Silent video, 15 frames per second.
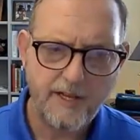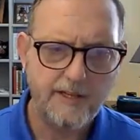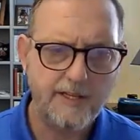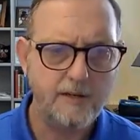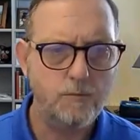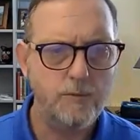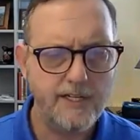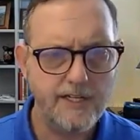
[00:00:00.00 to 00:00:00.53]
and
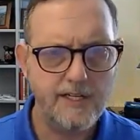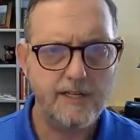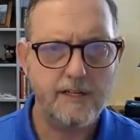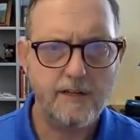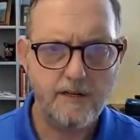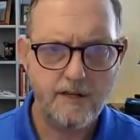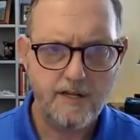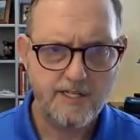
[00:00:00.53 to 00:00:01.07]
then we
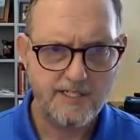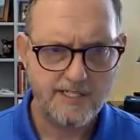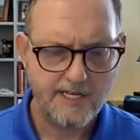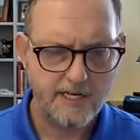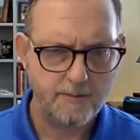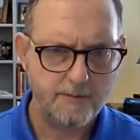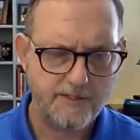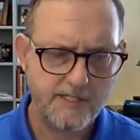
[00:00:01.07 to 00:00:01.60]
can
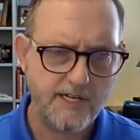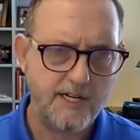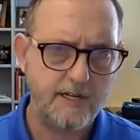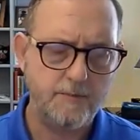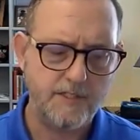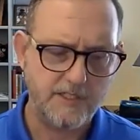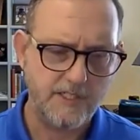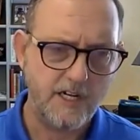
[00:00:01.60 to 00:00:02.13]
set up a
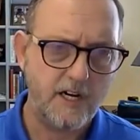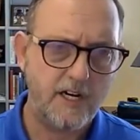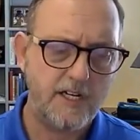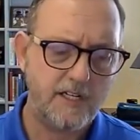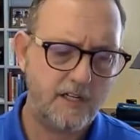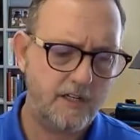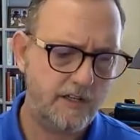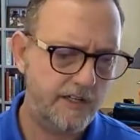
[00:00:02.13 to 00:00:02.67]
time to
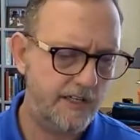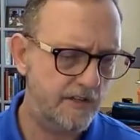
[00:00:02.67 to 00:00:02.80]
talk